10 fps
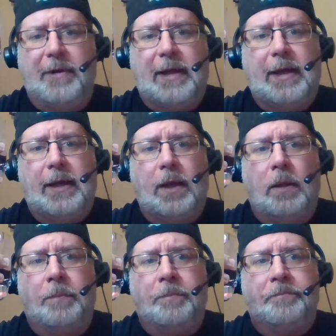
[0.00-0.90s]

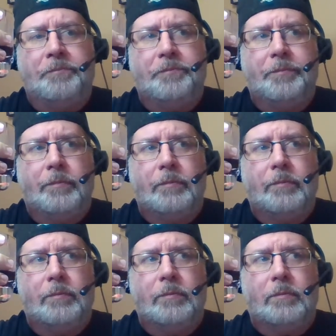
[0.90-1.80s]
freaking
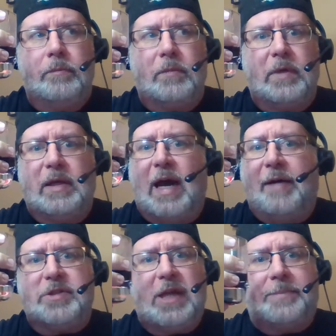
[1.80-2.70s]

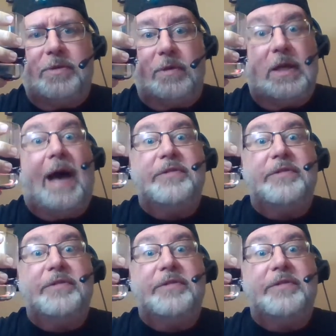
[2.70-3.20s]
golf shops,